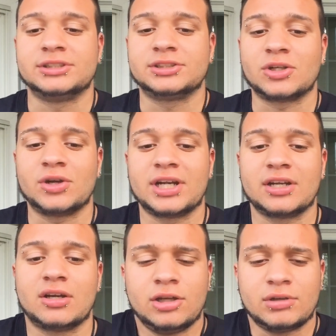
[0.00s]

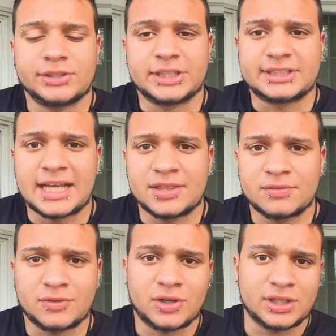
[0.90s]
starting around the 10th
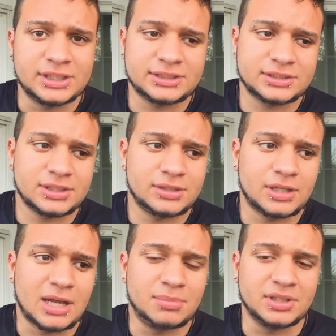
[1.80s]
of August,
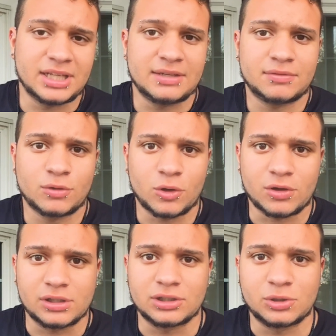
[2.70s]
I believe,
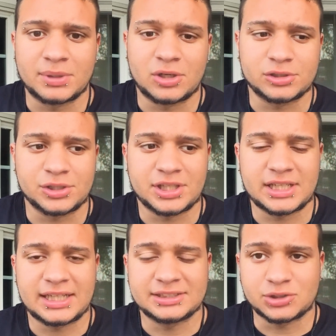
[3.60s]
or a little bit earlier
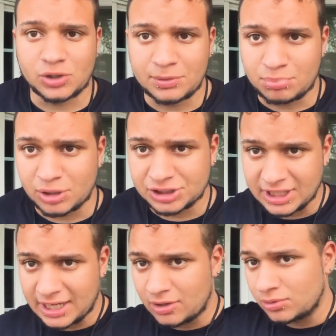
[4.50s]
than that, I started
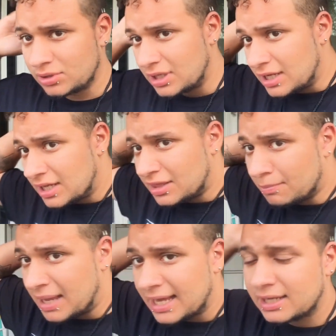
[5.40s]
brushing out the
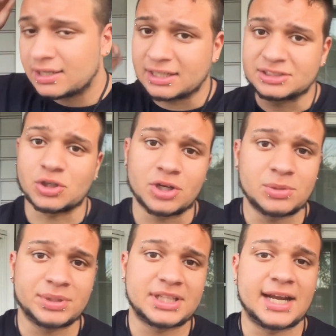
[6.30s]
back. I
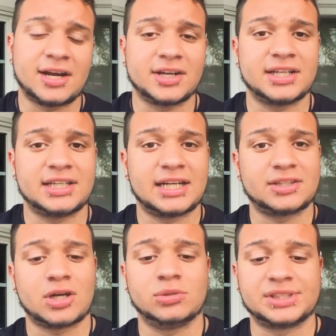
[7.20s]
started with the area that I
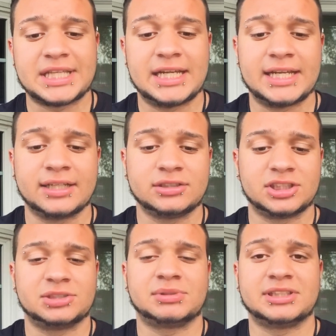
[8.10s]
thought was thinning,
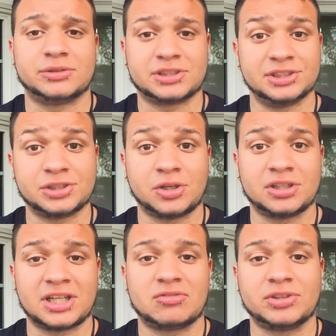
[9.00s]
just because I was
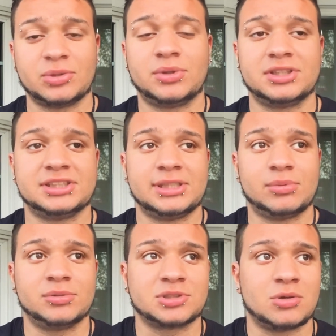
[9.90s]
concerned and I really wanted to see
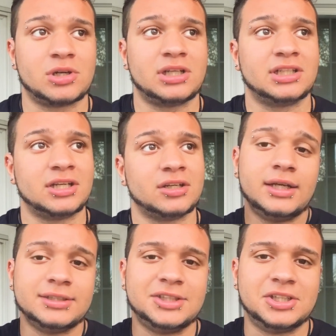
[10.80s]
what was going on there.
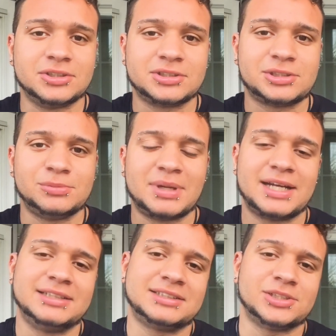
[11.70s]
Didn't look too
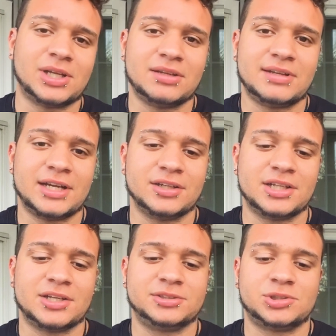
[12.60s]
bad, still have hair
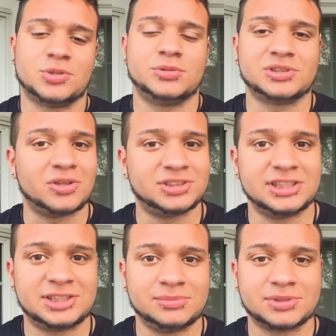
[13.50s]
there, so it was all
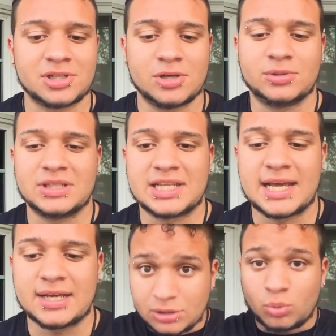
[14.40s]
systems go on
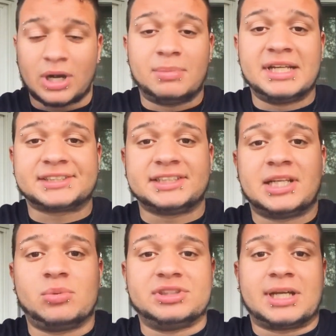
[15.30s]
that. What I basically
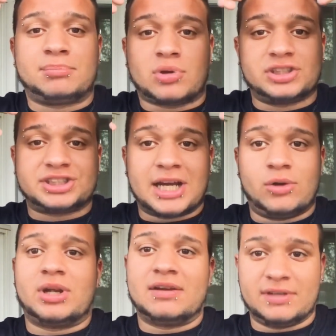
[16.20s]
did was I brushed
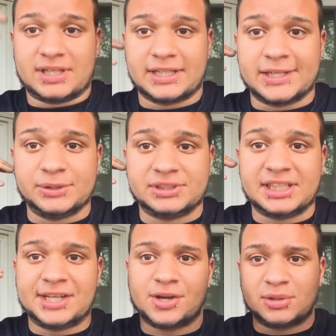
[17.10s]
out everything that you
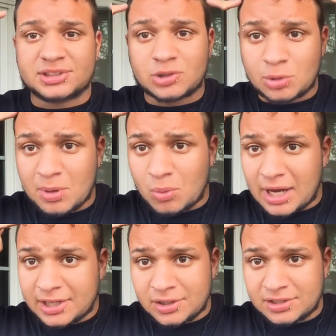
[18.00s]
see here. It was a little bit
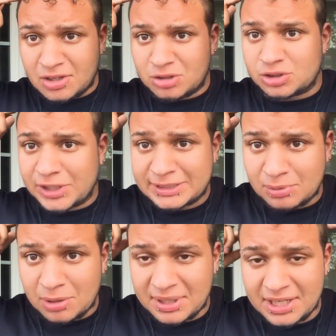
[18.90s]
wider. There were dreads
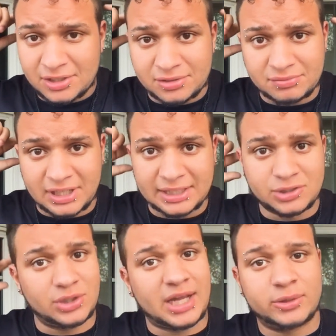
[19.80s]
probably here that I
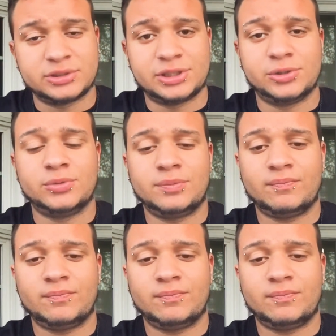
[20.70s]
took out too,